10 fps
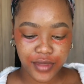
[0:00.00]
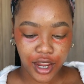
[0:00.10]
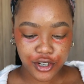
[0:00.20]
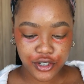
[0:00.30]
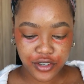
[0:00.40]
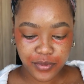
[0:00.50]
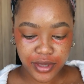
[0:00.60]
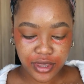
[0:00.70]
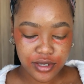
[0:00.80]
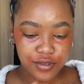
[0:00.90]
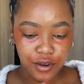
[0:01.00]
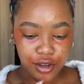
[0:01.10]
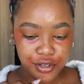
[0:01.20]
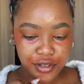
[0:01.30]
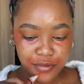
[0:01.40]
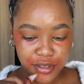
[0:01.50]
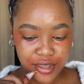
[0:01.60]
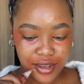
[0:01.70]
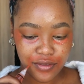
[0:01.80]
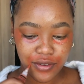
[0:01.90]
I should have been this far, I should have been
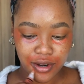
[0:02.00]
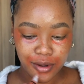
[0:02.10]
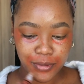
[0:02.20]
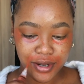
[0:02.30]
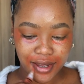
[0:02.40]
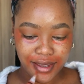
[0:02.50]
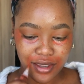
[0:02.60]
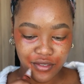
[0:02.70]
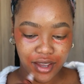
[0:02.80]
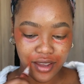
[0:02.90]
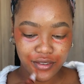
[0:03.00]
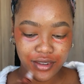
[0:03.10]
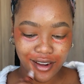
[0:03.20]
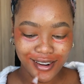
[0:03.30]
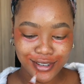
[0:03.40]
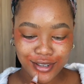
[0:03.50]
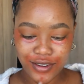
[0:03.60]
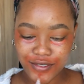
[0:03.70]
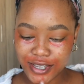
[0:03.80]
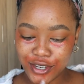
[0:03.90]
that far. But like, if I have an honest
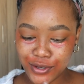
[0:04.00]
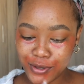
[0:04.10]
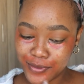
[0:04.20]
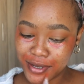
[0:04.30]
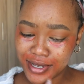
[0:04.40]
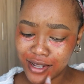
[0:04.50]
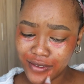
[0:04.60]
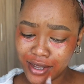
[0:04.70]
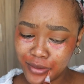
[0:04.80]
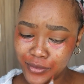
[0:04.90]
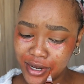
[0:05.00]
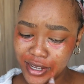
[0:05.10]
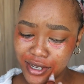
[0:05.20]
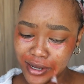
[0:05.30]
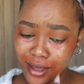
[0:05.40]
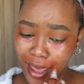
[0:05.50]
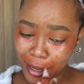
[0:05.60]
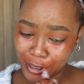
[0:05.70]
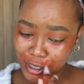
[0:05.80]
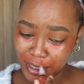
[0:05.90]
conversation with myself, I can be like,
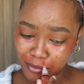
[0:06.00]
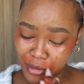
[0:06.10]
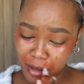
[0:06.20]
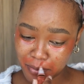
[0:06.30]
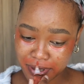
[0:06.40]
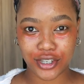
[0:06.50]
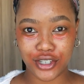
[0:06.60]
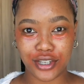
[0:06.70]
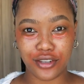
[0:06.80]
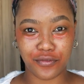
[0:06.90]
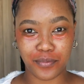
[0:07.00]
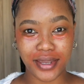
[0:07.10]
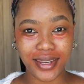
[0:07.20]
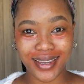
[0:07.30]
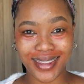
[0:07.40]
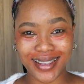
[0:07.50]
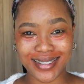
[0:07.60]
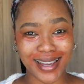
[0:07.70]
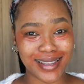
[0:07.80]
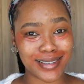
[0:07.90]
actually, babes, actually, you've been here the
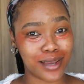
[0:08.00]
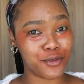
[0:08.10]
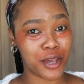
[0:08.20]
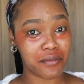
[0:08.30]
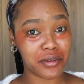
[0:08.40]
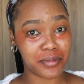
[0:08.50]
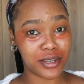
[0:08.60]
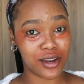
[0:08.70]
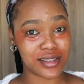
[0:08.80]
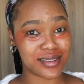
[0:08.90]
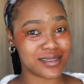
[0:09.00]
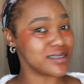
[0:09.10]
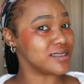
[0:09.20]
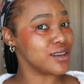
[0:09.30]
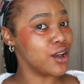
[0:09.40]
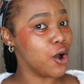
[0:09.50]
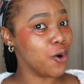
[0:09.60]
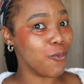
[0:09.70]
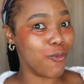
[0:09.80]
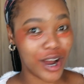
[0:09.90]
entire time. You haven't been consistent.
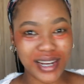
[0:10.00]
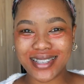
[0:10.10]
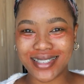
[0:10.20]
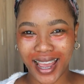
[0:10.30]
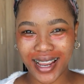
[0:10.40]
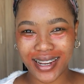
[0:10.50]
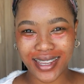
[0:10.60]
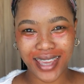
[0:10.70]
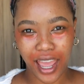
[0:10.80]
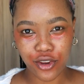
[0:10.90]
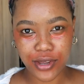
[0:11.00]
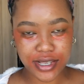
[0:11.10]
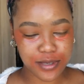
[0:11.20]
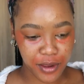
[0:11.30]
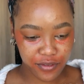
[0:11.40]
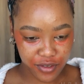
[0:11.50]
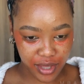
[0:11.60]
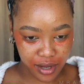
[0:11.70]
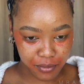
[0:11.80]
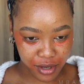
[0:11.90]
What exactly can you expect for
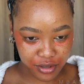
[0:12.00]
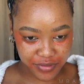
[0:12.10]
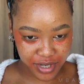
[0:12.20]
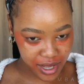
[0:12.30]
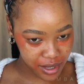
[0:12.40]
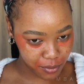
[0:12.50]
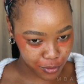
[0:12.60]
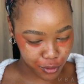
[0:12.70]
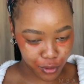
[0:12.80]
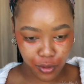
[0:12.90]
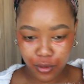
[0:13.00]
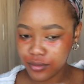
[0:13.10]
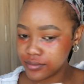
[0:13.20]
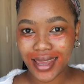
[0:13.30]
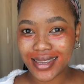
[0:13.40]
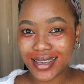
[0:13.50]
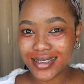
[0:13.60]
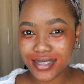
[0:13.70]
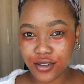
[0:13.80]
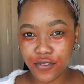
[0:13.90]
that amount of time, you know? Like,
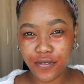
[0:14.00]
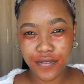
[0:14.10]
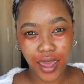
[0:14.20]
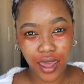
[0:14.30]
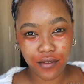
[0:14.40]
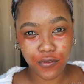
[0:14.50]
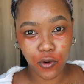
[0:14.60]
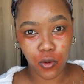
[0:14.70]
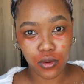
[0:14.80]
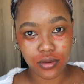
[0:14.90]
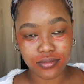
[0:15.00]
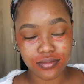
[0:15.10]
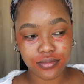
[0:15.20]
is it fair for